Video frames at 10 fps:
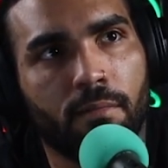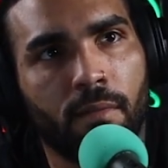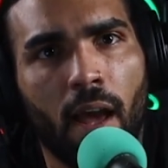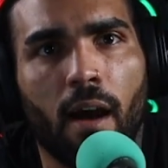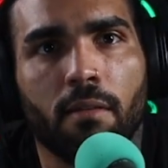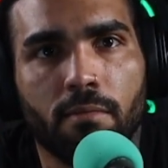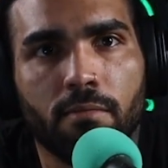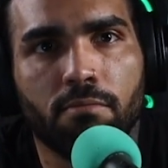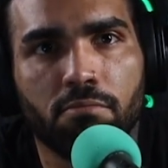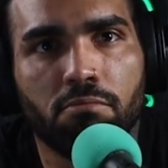yeah,
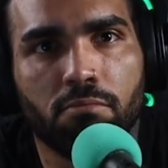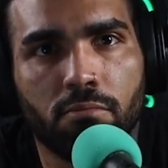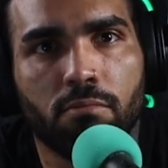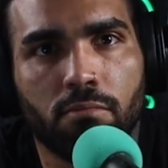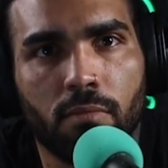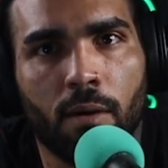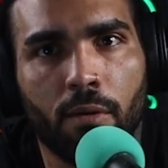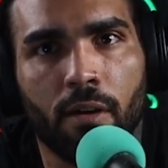I would.